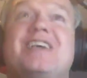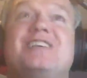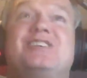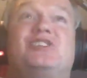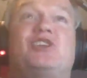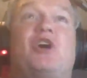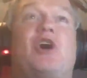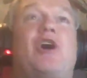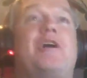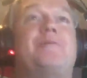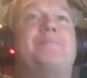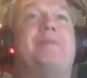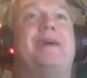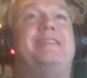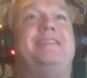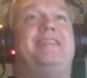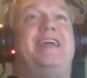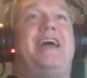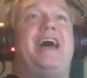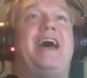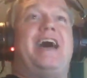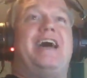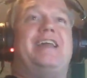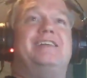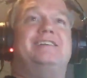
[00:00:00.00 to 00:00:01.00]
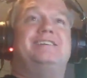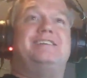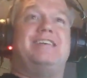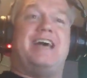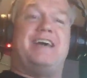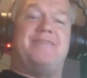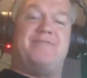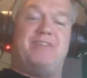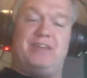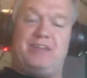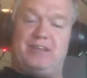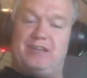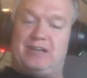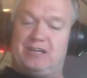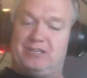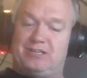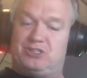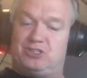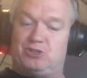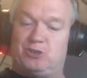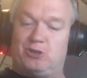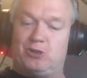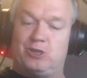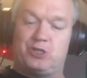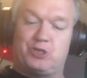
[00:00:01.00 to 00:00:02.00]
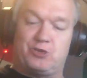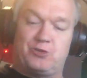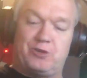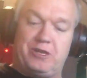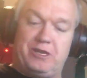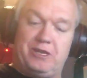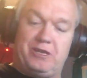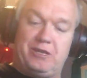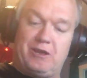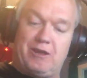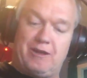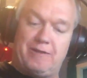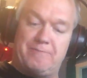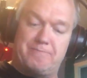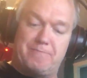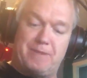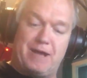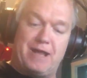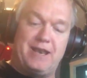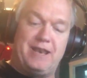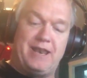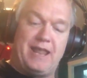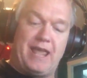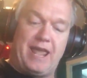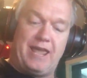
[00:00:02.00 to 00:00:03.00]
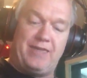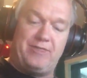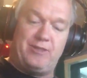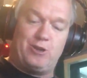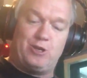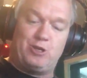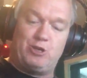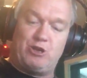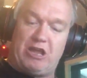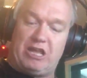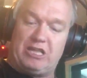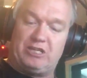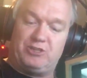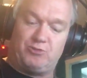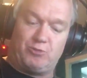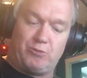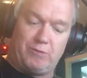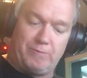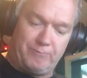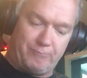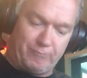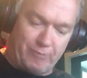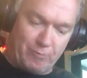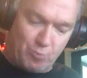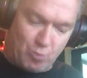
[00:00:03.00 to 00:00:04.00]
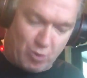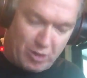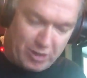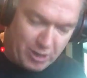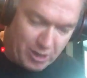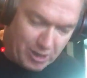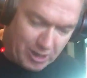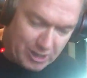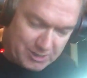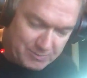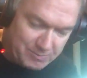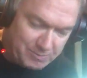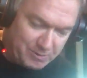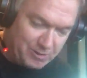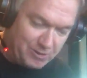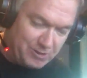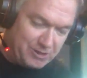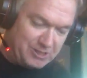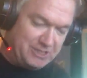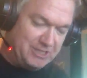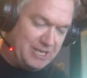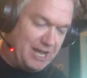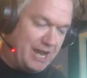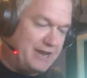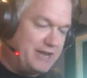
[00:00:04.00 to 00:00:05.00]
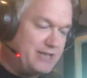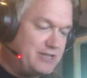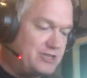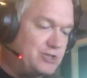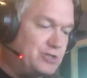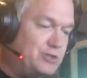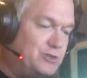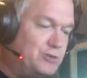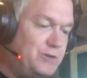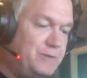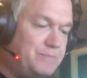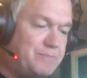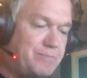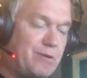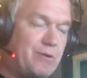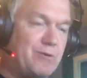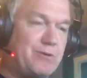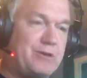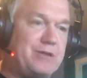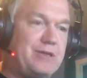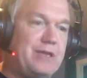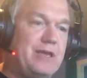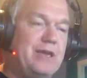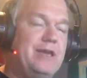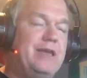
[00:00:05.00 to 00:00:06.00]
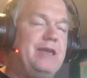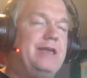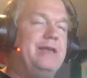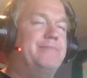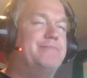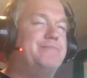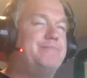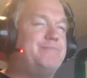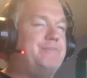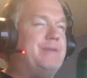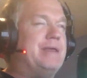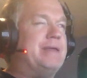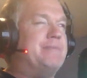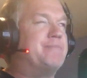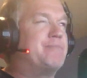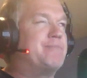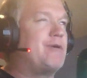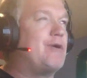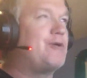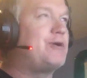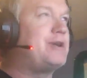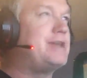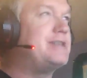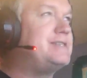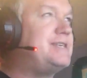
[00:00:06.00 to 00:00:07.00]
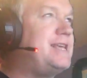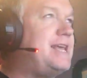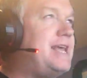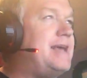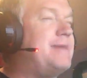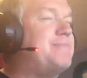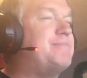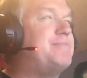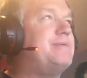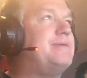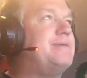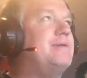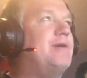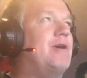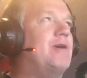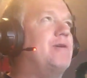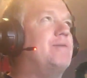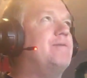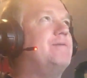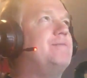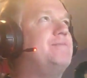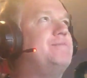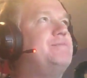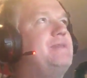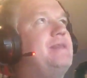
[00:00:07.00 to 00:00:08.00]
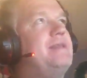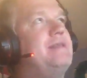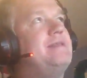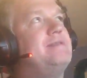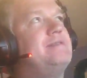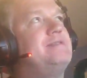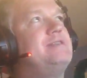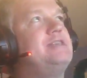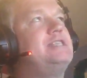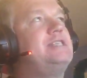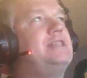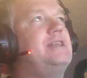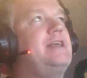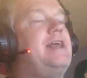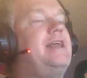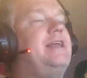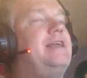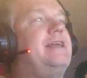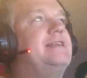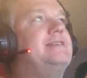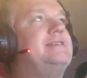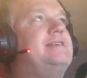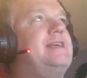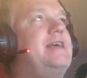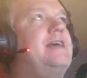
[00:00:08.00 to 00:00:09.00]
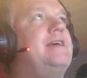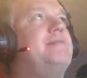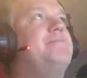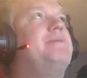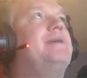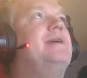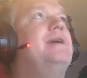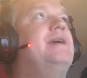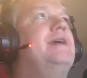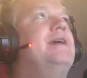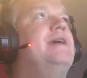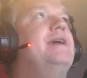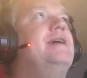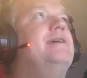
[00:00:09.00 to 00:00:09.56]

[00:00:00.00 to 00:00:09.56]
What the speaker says: Sorry, my dad is having surgery on Monday, and they're transferring from one hospital. He's 92. He broke his hip or dislocated his hip,